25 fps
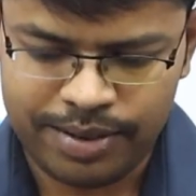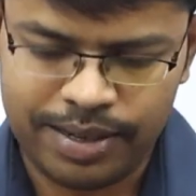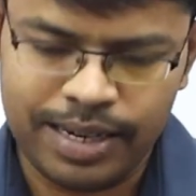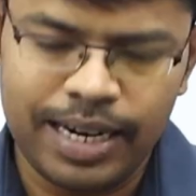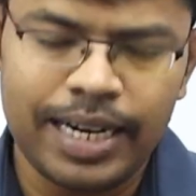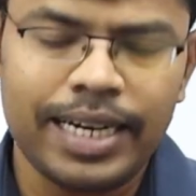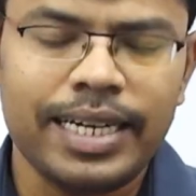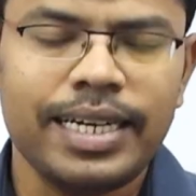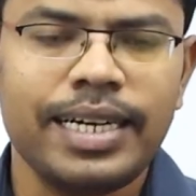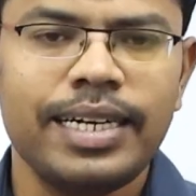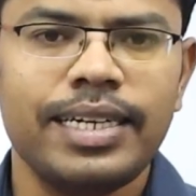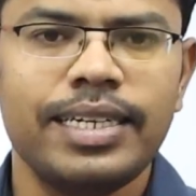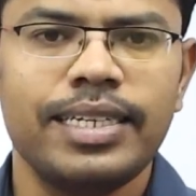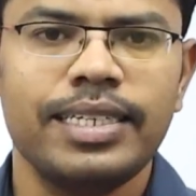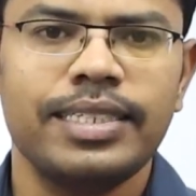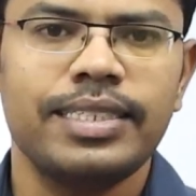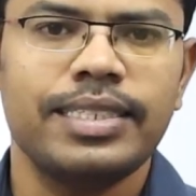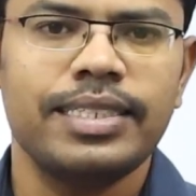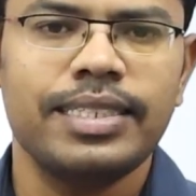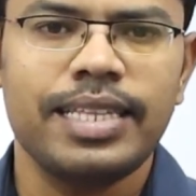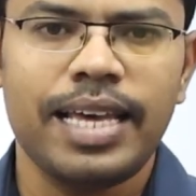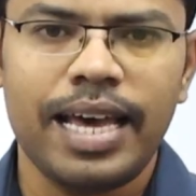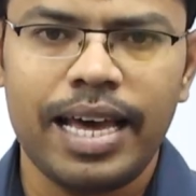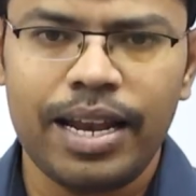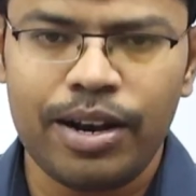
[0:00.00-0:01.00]
Content
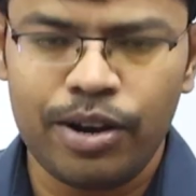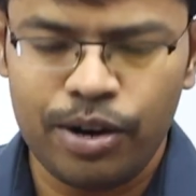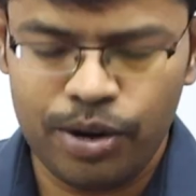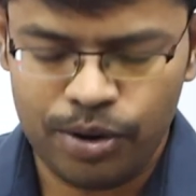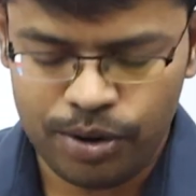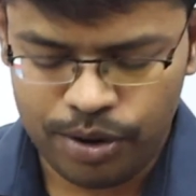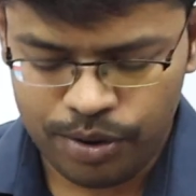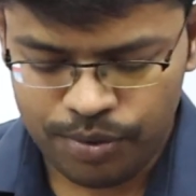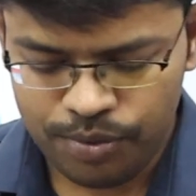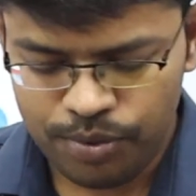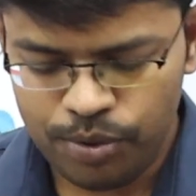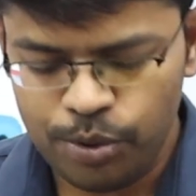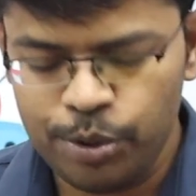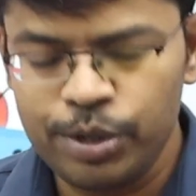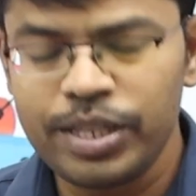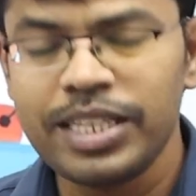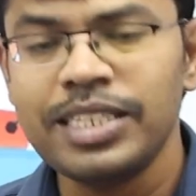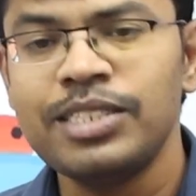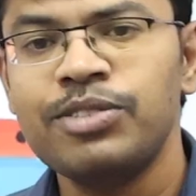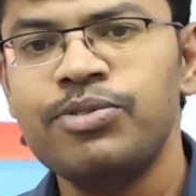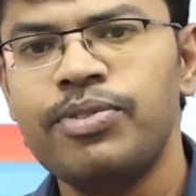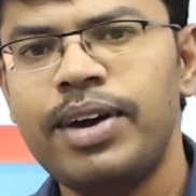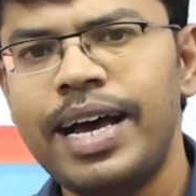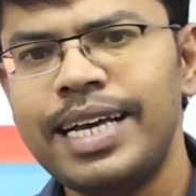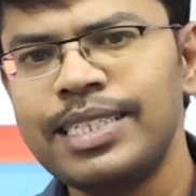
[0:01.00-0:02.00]
is there or not. Fourth
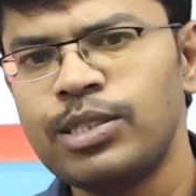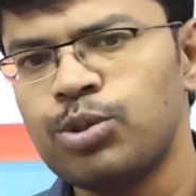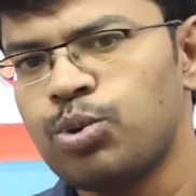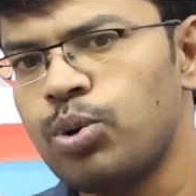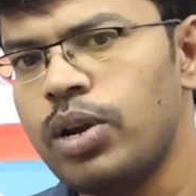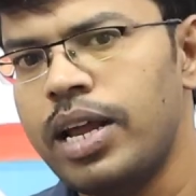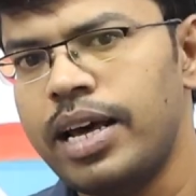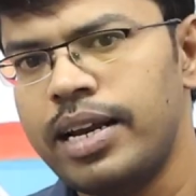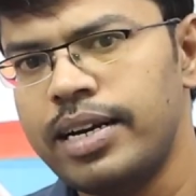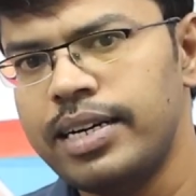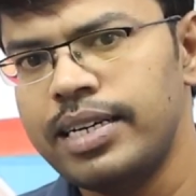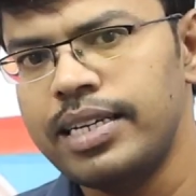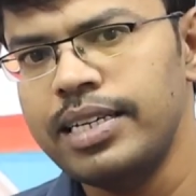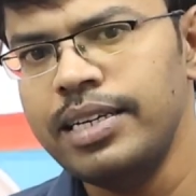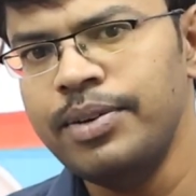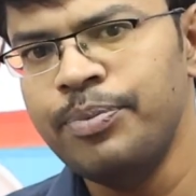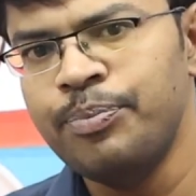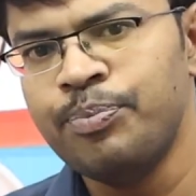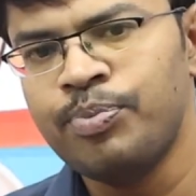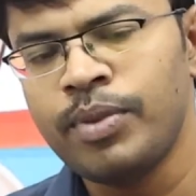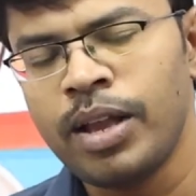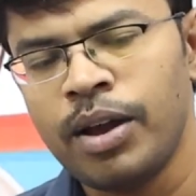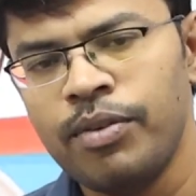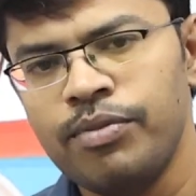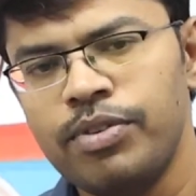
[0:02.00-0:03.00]
is vascularity.
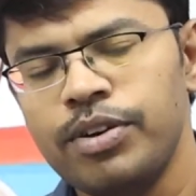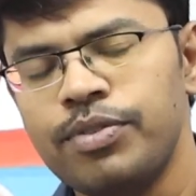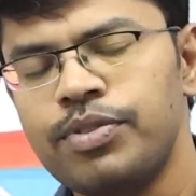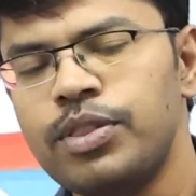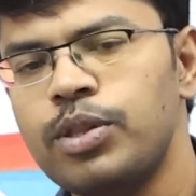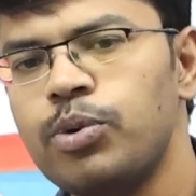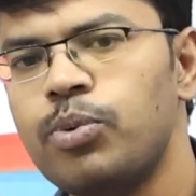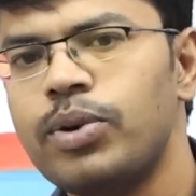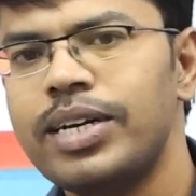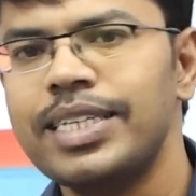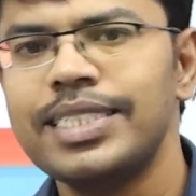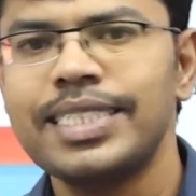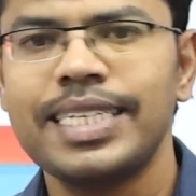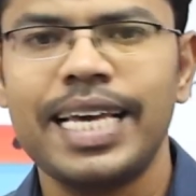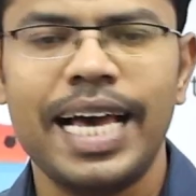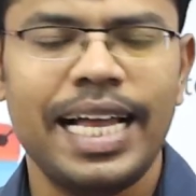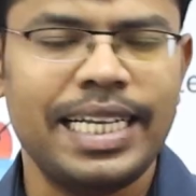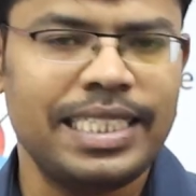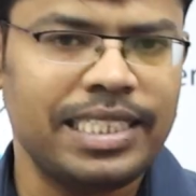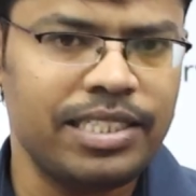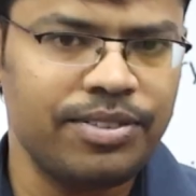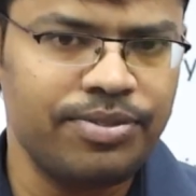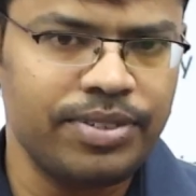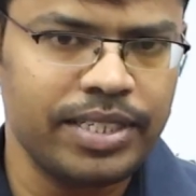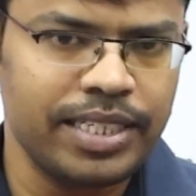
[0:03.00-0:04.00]
Fifth one is
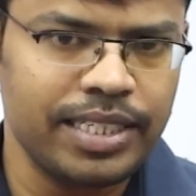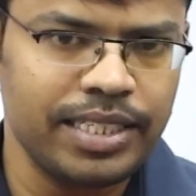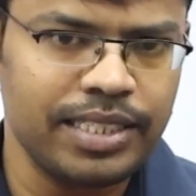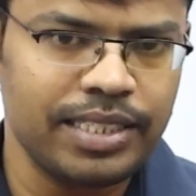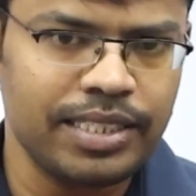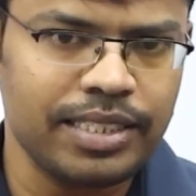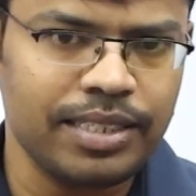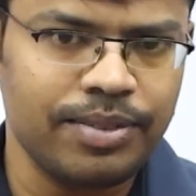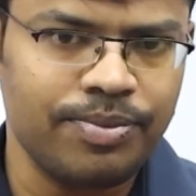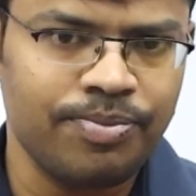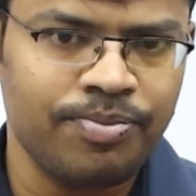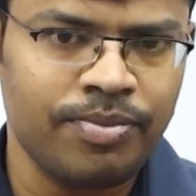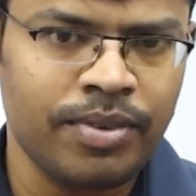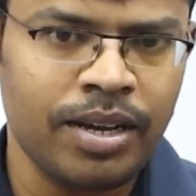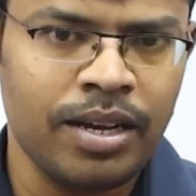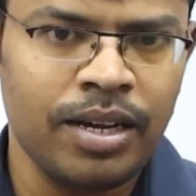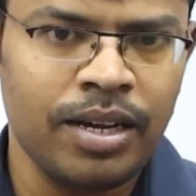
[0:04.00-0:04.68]
calcification.